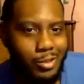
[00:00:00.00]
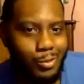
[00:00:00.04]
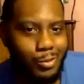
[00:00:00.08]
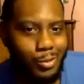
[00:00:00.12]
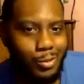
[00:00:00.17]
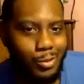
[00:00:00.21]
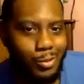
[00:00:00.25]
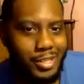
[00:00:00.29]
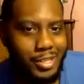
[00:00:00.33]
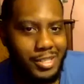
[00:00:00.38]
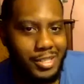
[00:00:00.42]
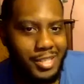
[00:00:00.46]

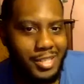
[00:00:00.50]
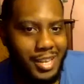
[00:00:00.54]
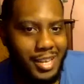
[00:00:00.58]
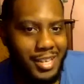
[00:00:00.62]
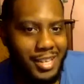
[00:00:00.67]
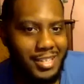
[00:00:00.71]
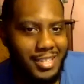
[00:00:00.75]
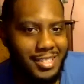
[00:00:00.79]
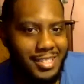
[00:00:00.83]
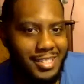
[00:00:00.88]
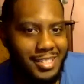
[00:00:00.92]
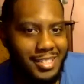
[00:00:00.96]
with these
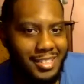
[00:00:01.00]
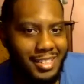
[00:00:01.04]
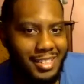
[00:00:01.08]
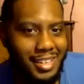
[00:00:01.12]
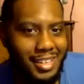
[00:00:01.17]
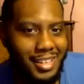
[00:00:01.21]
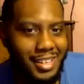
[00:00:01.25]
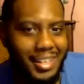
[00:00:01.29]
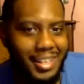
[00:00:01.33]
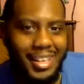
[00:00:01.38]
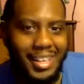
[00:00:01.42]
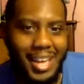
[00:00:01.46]
guests
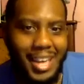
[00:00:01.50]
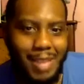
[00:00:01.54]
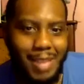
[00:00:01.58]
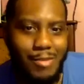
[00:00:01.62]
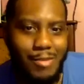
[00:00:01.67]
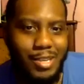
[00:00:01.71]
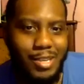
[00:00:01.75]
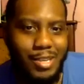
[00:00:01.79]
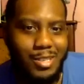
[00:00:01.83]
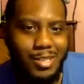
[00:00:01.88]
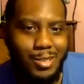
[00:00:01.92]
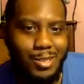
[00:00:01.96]
and they can't be
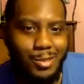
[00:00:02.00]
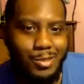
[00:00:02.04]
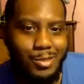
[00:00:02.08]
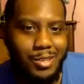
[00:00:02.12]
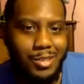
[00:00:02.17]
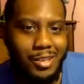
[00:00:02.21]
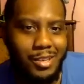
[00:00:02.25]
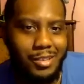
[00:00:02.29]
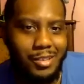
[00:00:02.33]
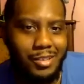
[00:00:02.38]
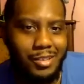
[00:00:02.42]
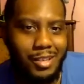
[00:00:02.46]
in the
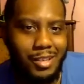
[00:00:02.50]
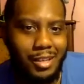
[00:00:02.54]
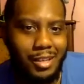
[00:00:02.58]
studio?